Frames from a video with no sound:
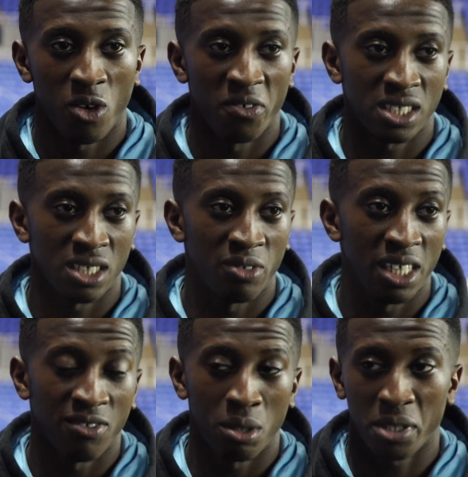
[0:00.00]
obviously
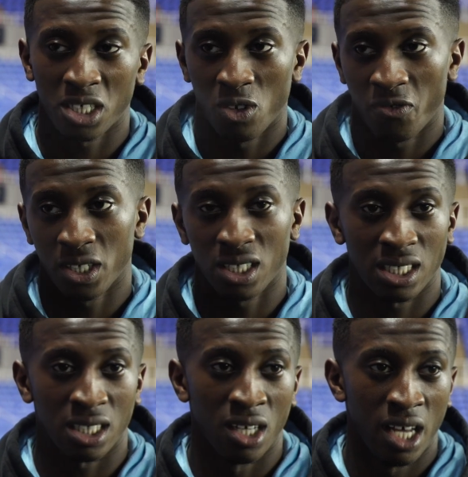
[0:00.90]
relieve the pressure off us
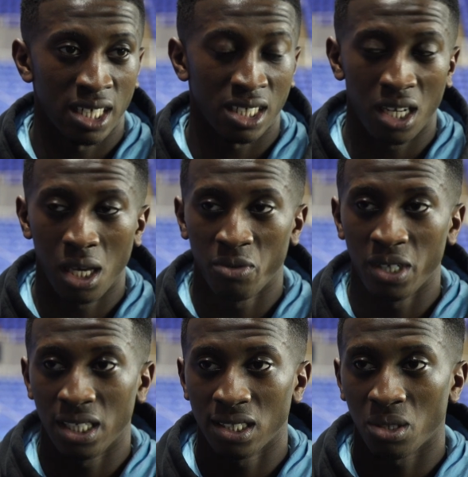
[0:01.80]
as a, as a club,
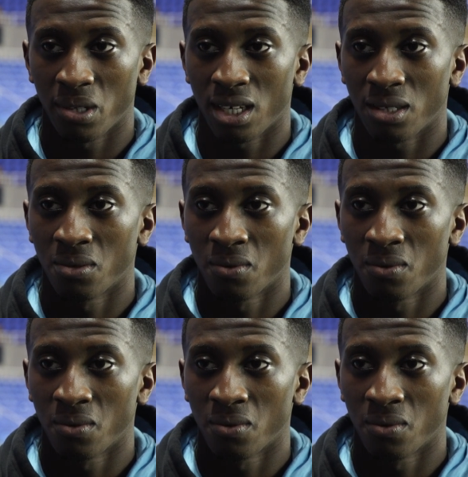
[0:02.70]
really. So, yeah.